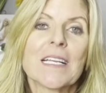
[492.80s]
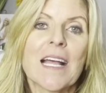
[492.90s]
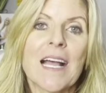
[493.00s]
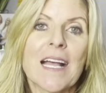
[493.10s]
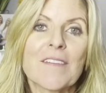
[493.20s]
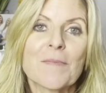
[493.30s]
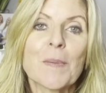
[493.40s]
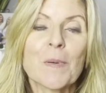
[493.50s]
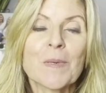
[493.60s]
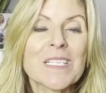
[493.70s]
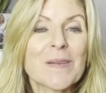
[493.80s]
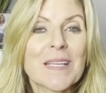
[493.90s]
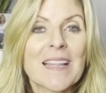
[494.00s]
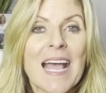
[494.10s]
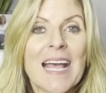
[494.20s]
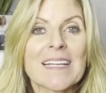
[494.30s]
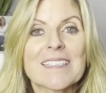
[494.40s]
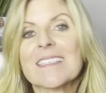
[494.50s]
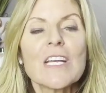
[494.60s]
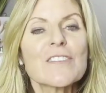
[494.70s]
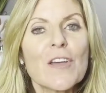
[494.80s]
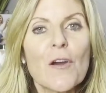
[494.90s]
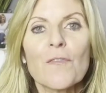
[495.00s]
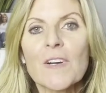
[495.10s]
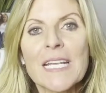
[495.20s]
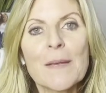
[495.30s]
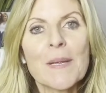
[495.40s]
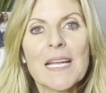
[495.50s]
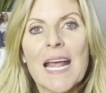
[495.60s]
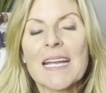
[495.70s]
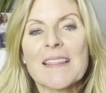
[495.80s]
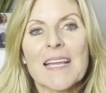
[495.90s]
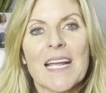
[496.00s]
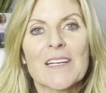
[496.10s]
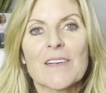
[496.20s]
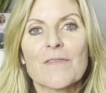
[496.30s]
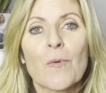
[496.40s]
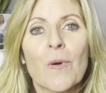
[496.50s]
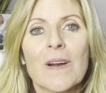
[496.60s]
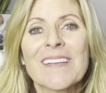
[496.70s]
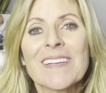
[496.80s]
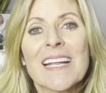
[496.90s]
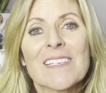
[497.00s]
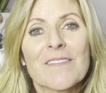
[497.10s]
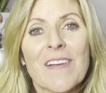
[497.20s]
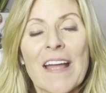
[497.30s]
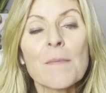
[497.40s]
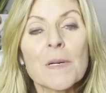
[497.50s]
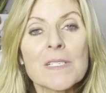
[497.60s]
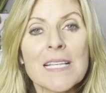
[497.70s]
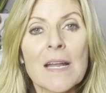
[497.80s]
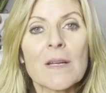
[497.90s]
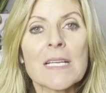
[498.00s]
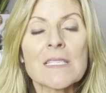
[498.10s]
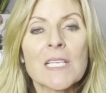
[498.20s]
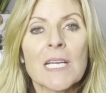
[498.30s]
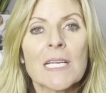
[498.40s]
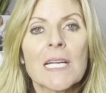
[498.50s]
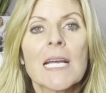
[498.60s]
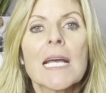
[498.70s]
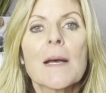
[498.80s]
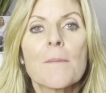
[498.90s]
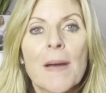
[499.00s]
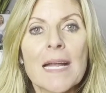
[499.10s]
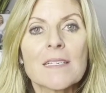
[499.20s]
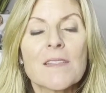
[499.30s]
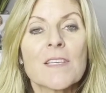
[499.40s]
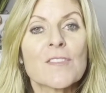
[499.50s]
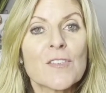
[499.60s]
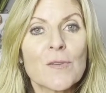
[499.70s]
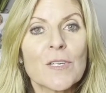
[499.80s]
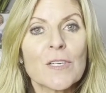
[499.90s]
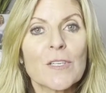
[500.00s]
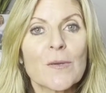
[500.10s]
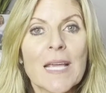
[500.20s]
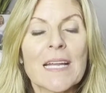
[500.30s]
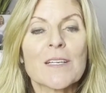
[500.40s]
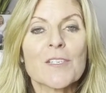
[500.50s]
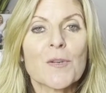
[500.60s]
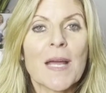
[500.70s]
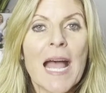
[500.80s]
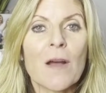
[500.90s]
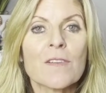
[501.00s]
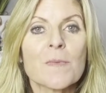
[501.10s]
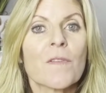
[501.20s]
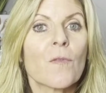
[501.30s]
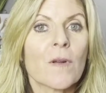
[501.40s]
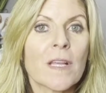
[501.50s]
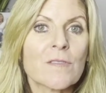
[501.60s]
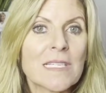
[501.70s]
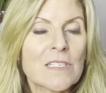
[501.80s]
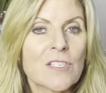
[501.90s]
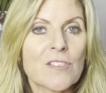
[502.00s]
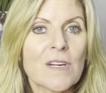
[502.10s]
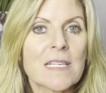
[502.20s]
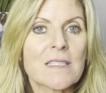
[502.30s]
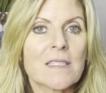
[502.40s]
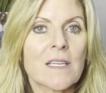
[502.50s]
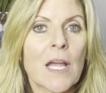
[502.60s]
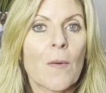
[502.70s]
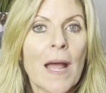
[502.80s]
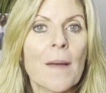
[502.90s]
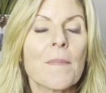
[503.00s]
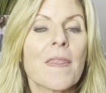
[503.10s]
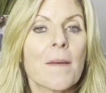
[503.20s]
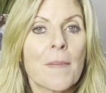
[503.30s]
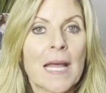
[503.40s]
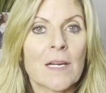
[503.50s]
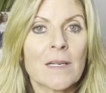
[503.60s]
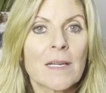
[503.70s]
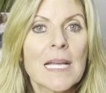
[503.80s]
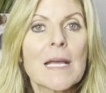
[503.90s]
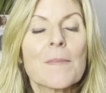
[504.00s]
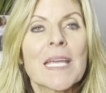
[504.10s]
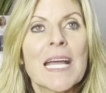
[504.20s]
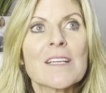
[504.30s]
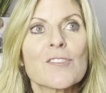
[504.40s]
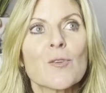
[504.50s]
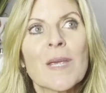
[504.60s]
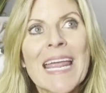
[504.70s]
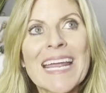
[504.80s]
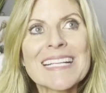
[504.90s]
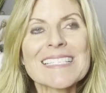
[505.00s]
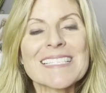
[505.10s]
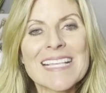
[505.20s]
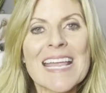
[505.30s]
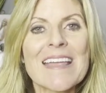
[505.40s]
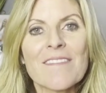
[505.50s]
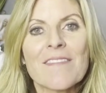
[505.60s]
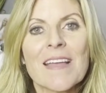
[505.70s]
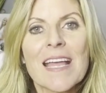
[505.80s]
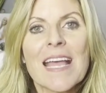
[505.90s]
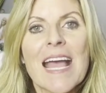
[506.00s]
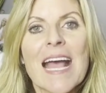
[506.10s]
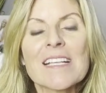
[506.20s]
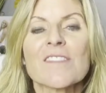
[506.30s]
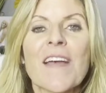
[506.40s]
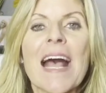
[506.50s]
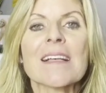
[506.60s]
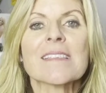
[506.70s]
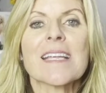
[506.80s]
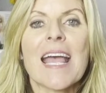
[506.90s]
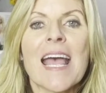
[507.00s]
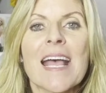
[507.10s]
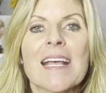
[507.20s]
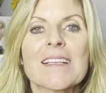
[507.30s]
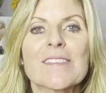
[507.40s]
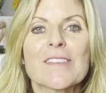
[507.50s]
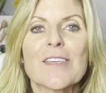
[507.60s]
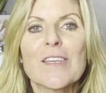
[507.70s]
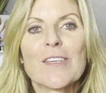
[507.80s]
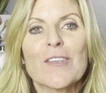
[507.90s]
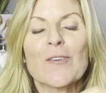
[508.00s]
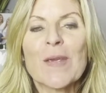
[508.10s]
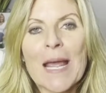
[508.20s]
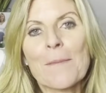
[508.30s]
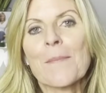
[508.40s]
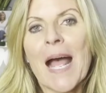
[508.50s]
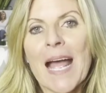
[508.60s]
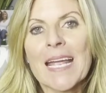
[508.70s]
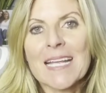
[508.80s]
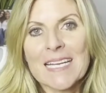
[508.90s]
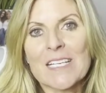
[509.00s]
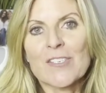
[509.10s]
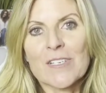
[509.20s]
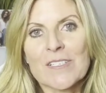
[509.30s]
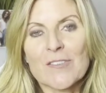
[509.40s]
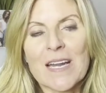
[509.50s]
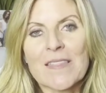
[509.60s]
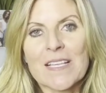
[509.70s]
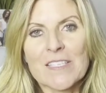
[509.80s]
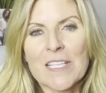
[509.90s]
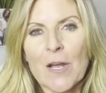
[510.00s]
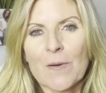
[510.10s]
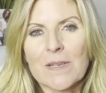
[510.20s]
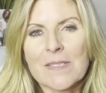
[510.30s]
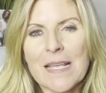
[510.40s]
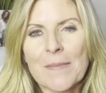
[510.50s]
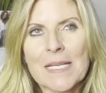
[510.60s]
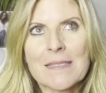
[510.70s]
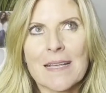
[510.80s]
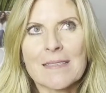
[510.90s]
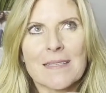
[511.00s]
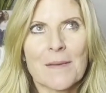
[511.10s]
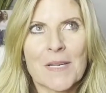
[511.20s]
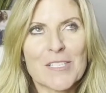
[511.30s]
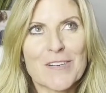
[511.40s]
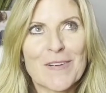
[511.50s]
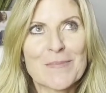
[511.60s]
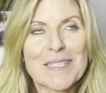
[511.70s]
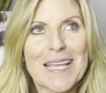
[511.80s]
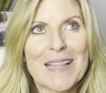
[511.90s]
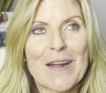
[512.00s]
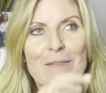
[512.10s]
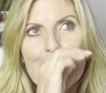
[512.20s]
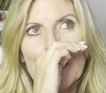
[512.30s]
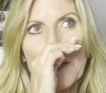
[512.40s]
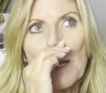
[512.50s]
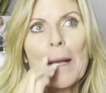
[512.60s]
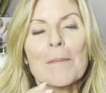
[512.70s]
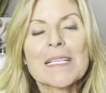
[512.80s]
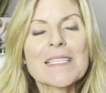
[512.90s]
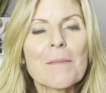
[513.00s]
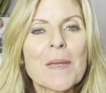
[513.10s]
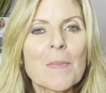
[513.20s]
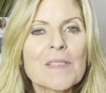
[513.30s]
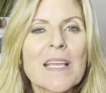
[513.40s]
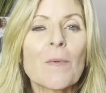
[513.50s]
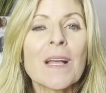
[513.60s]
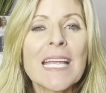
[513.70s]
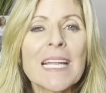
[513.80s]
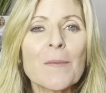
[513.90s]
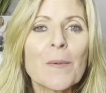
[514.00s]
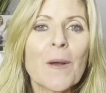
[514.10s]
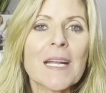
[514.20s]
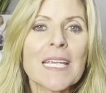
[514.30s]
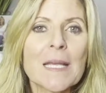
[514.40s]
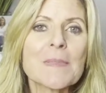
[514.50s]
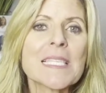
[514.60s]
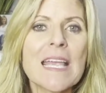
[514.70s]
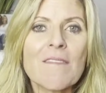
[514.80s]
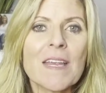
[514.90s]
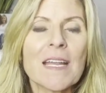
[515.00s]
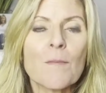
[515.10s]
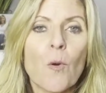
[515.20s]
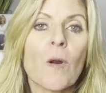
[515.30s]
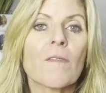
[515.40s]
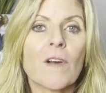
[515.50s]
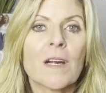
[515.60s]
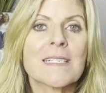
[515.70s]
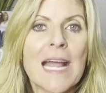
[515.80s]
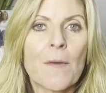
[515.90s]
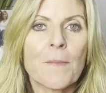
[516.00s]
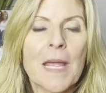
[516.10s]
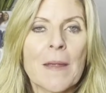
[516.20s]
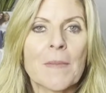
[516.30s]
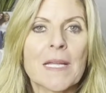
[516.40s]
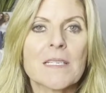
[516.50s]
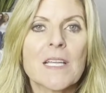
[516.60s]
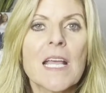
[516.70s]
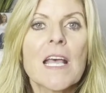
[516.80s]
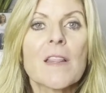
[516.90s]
Uh, people were doing that. So if we're keeping anything under four, even under 5%, it's good. But the sooner you get into a house before those interest rates go up, the better because you can't save as fast as you can buy an interest rate that's lower. Does that make sense? I'm not sure if I'm saying that right. But some people say, well, Annie, we want to keep saving more for our down payment.